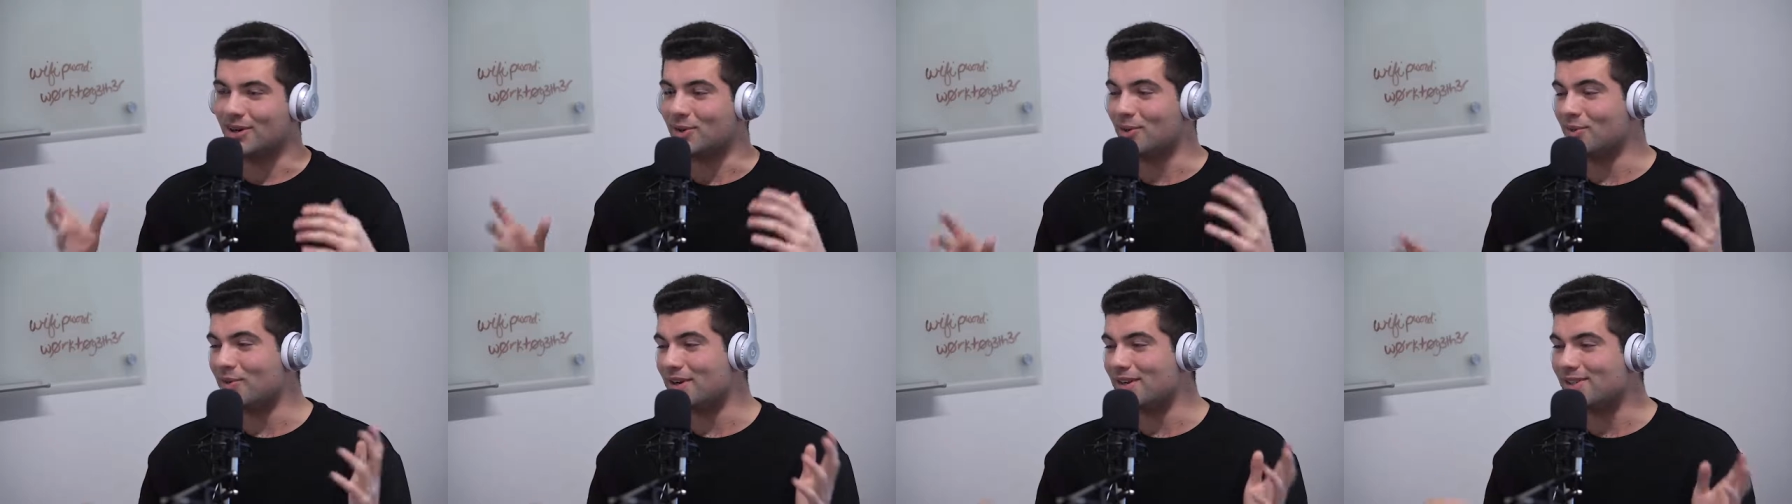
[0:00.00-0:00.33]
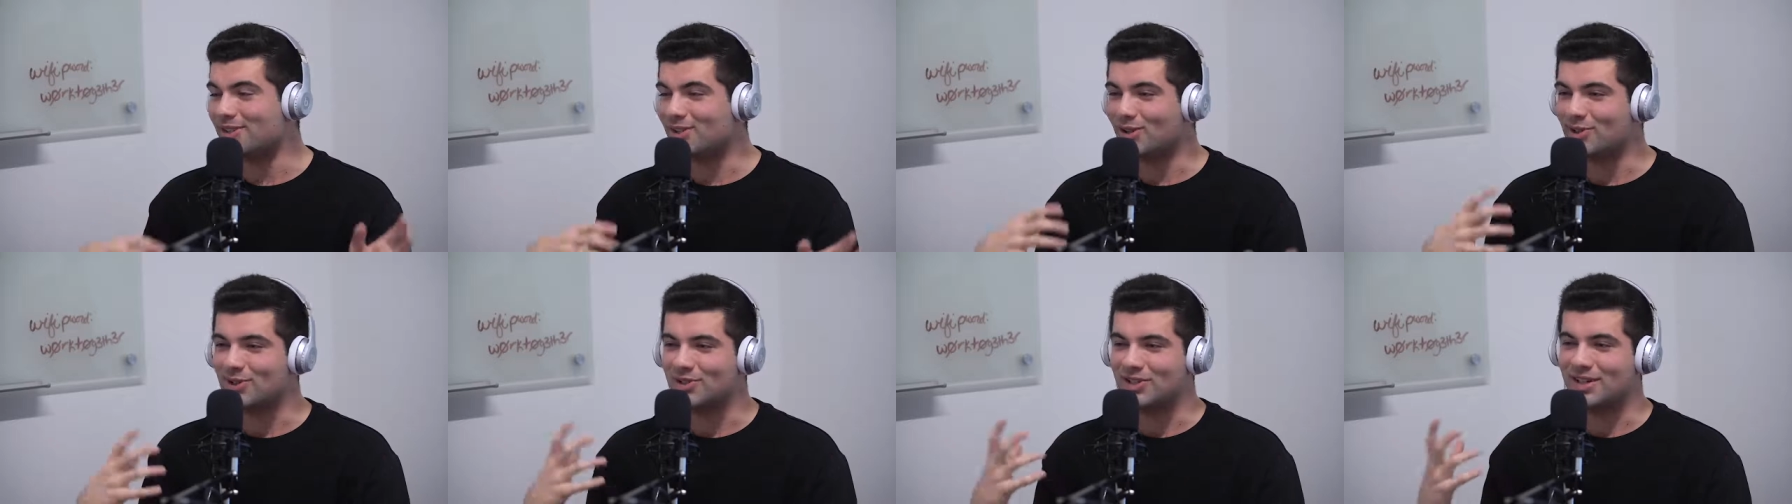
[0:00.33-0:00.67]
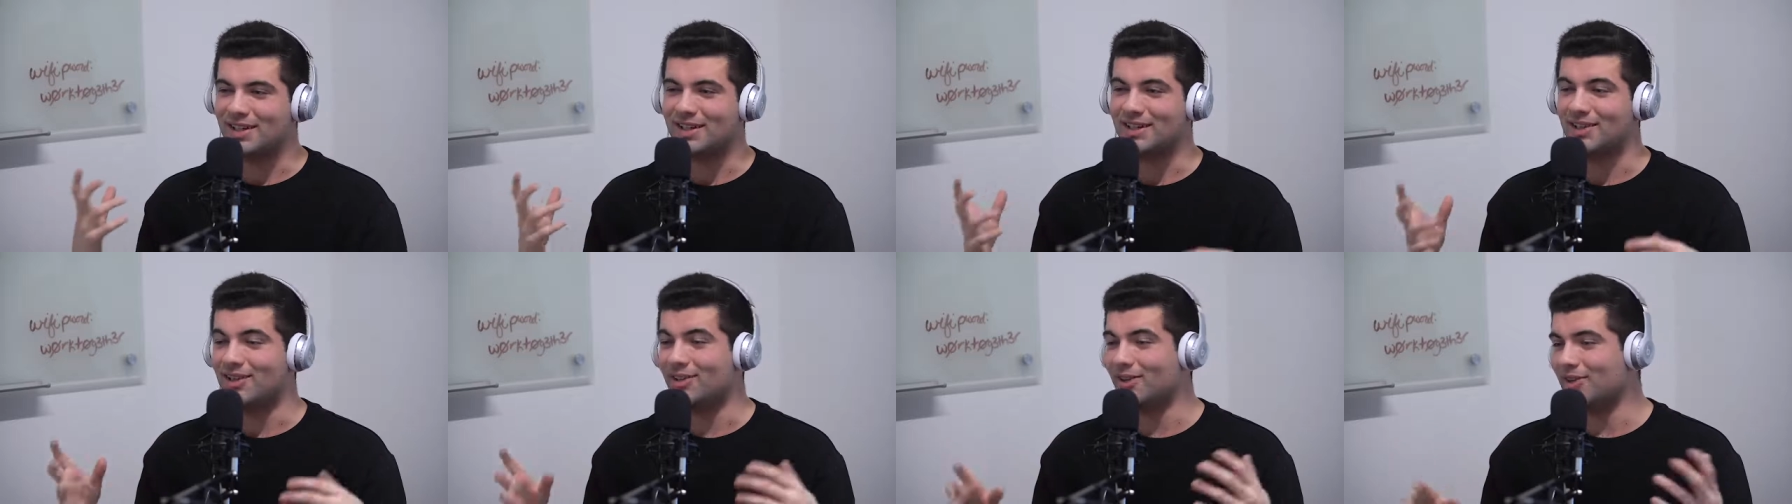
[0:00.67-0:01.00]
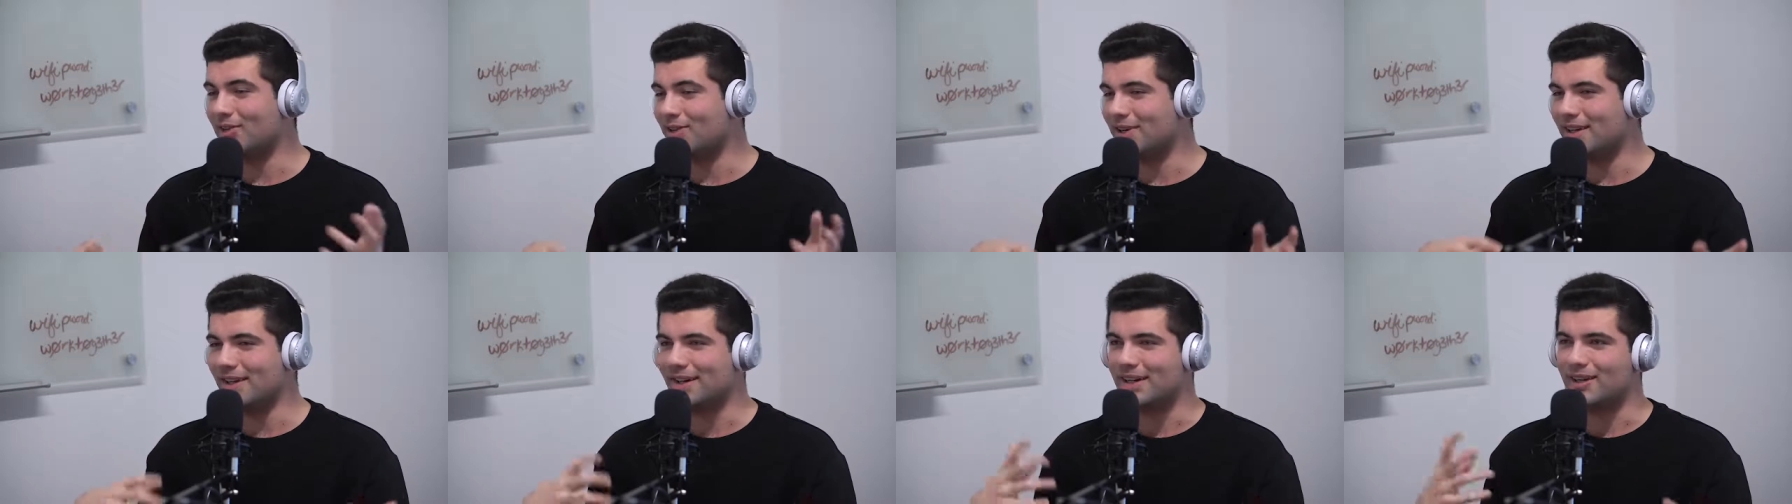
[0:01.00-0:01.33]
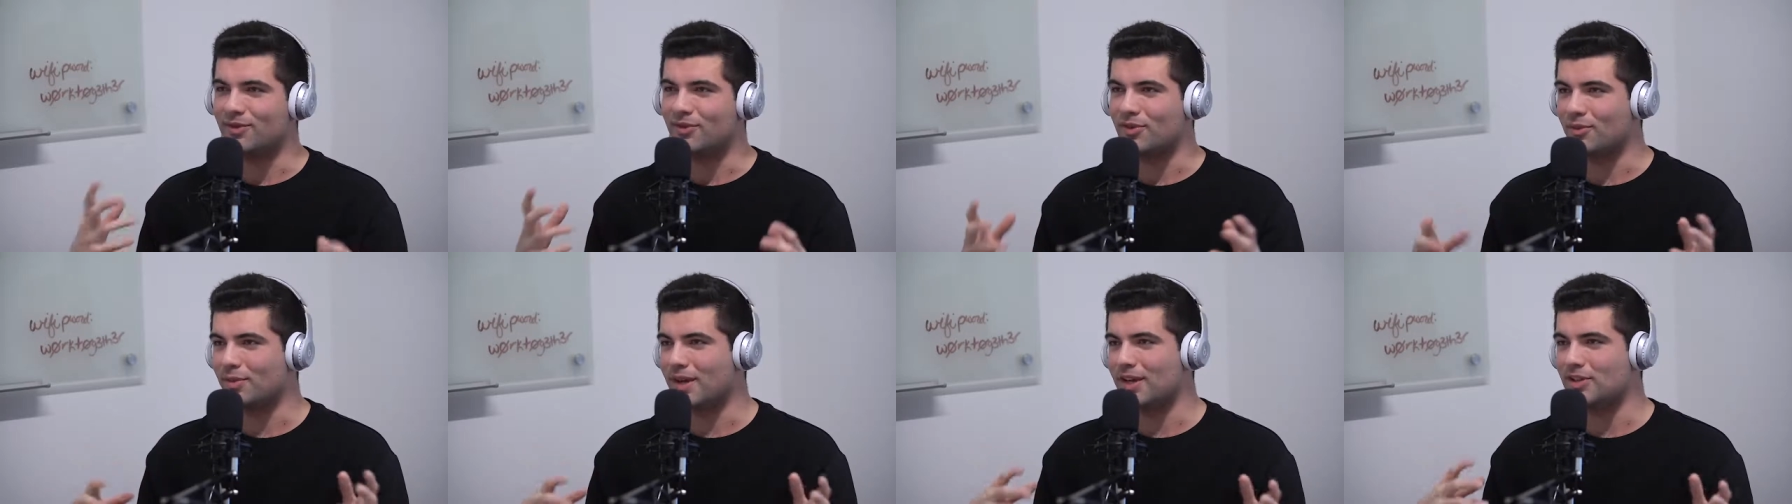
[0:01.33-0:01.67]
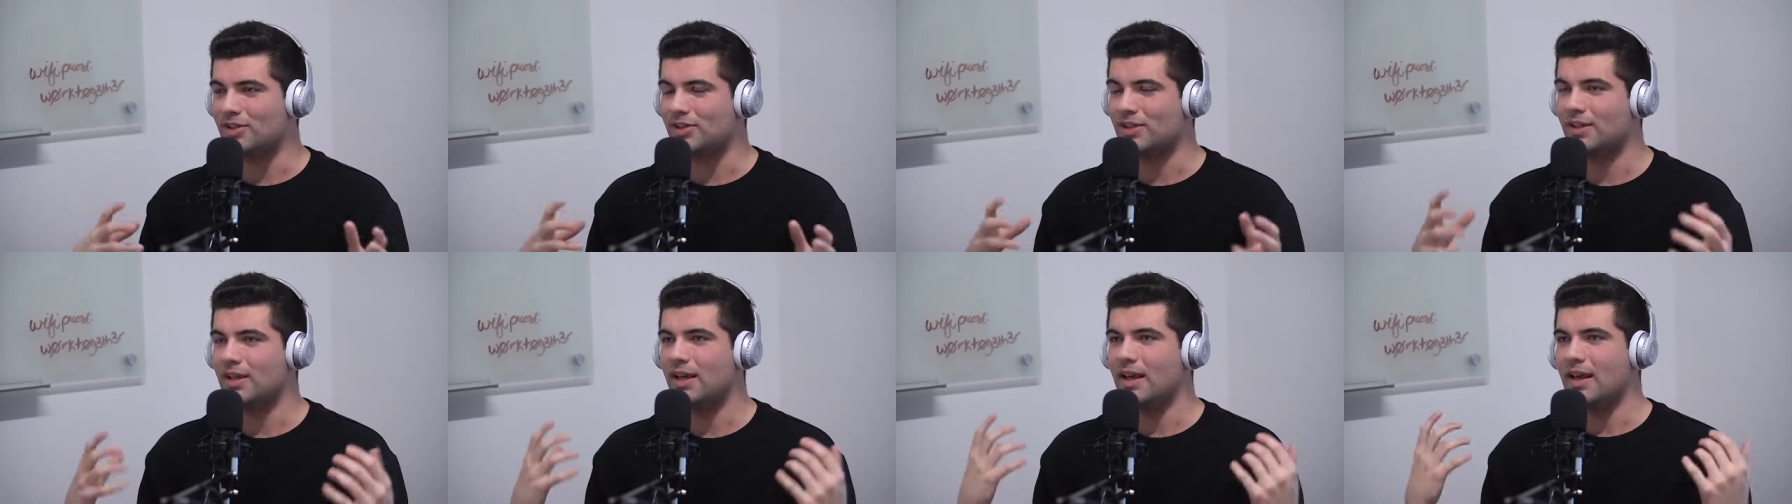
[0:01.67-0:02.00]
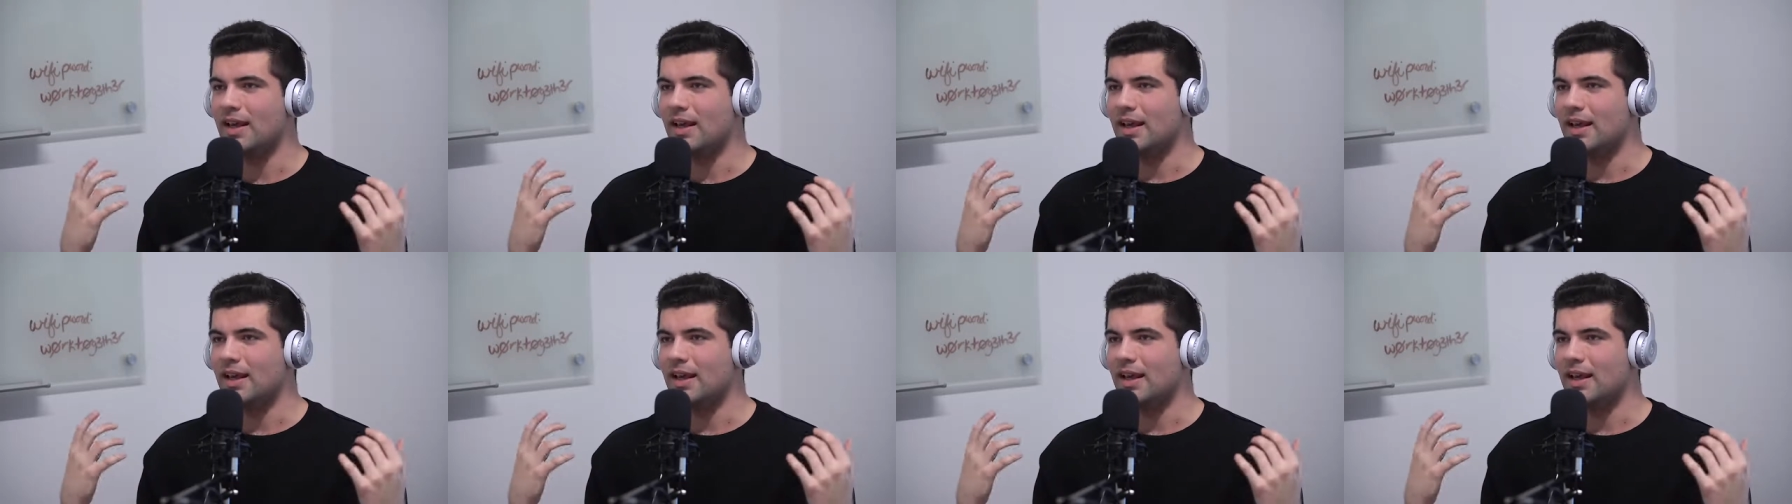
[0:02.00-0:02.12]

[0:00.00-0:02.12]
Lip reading: researching and learning and information.